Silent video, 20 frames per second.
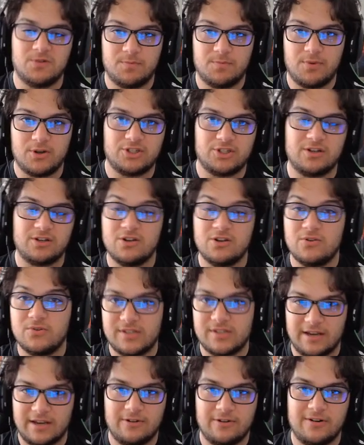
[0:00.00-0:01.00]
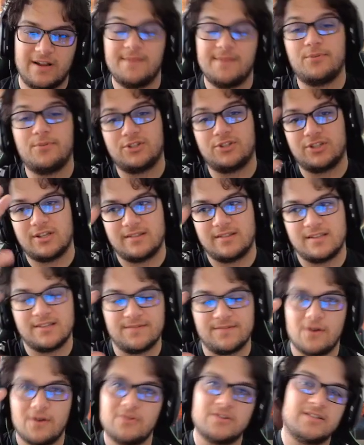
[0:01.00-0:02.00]
was pushing news out and pushing these
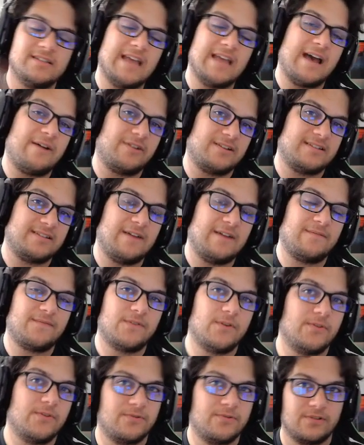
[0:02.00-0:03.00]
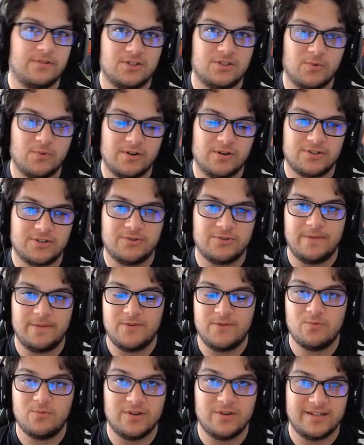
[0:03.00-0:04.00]
votes down and down further into the Twitter stream.
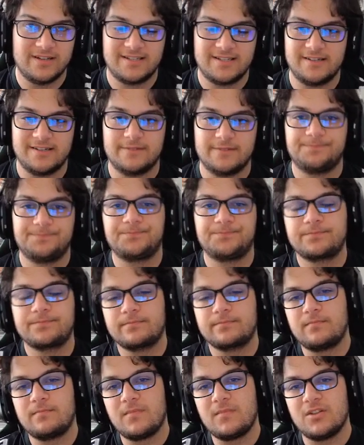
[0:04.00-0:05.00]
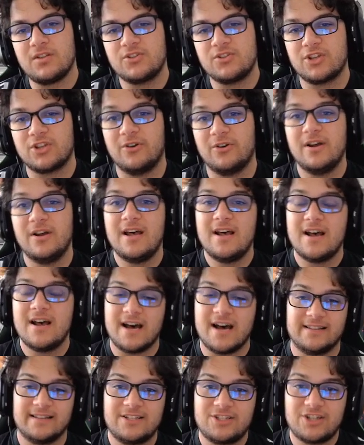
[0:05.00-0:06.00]
You wouldn't see it. So,
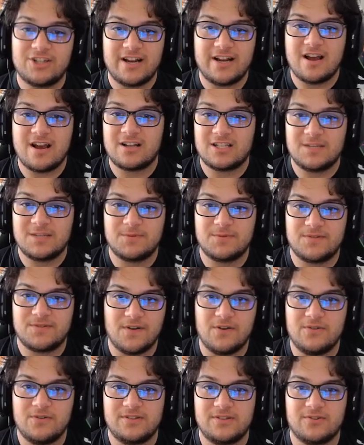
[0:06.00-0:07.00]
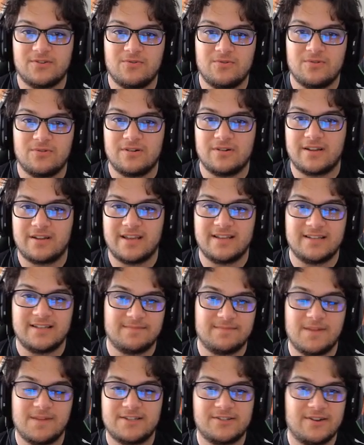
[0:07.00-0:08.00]
unless Giant Octopus votes or
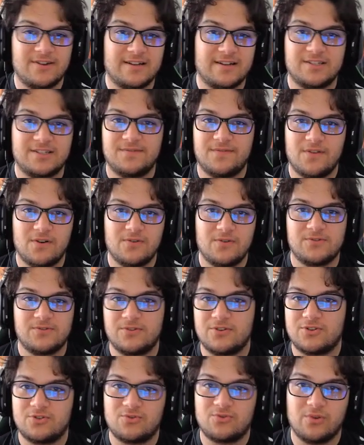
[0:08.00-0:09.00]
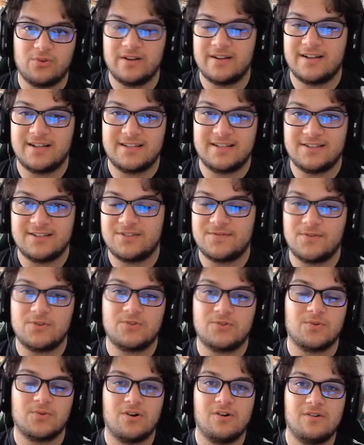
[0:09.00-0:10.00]
King's Monster X's votes or Destroyer Godzilla's
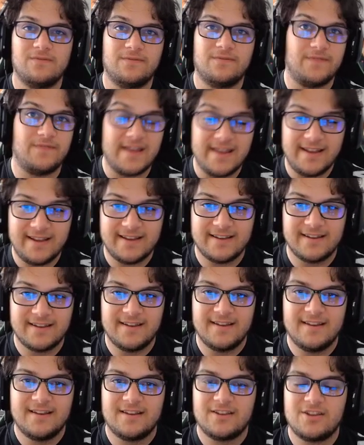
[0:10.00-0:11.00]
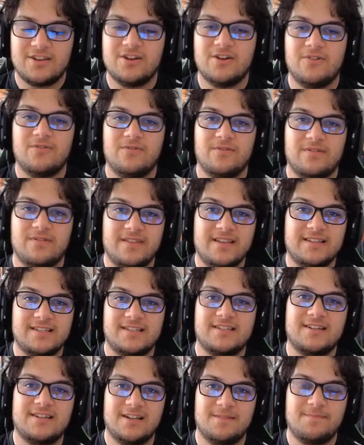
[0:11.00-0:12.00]
votes were all fake, you know,
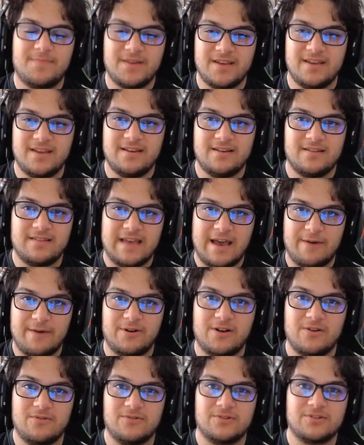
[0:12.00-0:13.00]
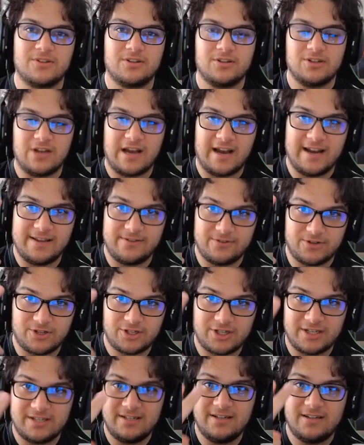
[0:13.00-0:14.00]
this is going to be how it goes. Either
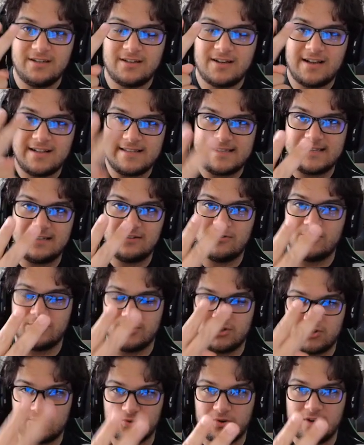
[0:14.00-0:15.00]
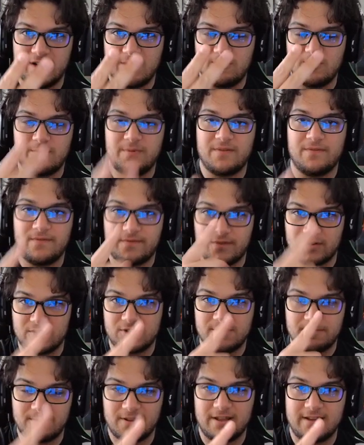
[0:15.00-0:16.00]
Shin Godzilla or Destroyer will be
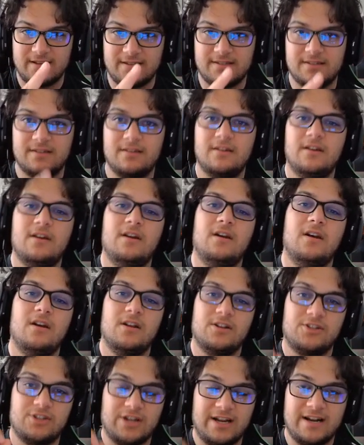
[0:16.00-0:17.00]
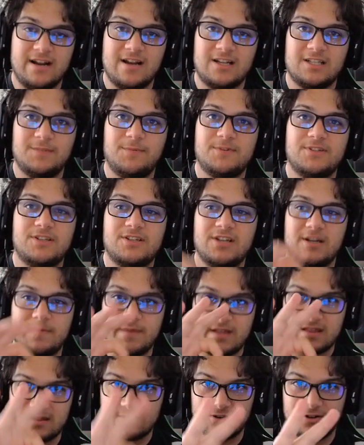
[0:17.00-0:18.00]
first place. Giant Octopus is going to
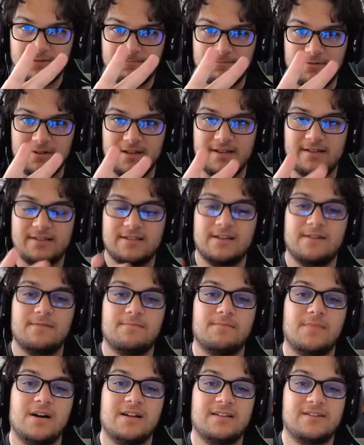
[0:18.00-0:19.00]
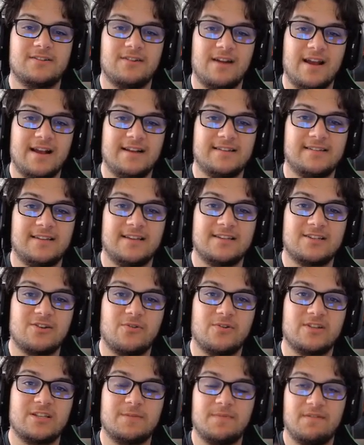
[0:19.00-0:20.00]
be third place. Monster X is
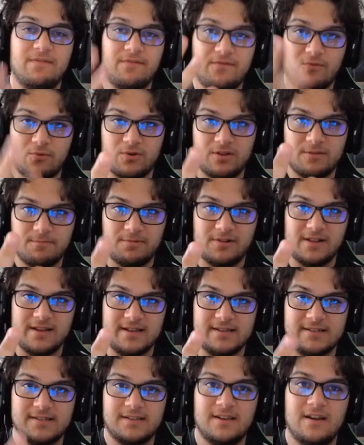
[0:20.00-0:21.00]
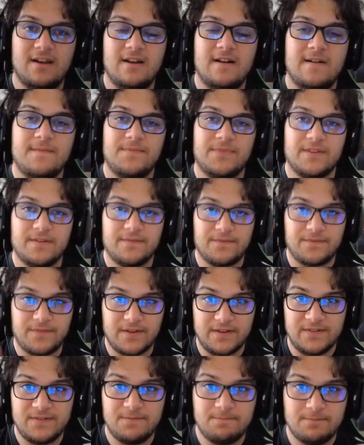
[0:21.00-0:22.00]
going to be fourth place.
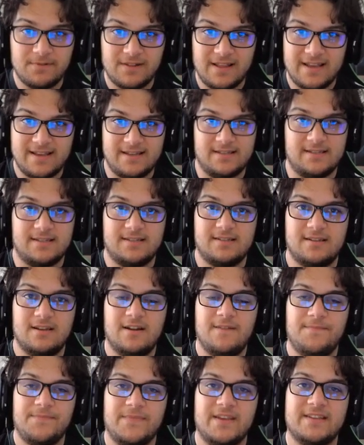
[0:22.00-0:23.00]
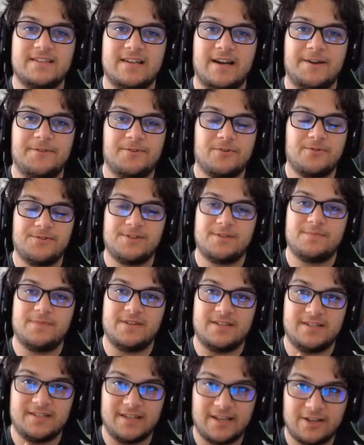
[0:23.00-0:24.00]
Fifth place is either going to
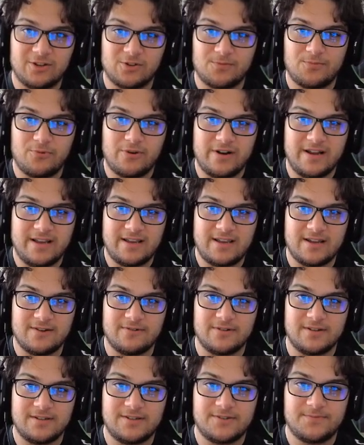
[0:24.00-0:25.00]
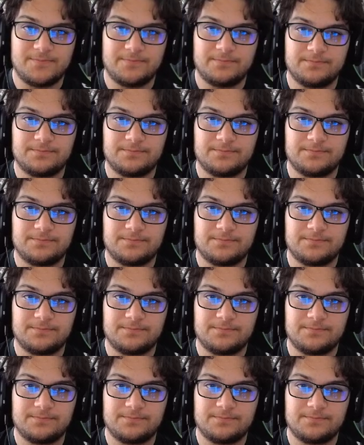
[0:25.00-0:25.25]
be Singular Point Anguirus,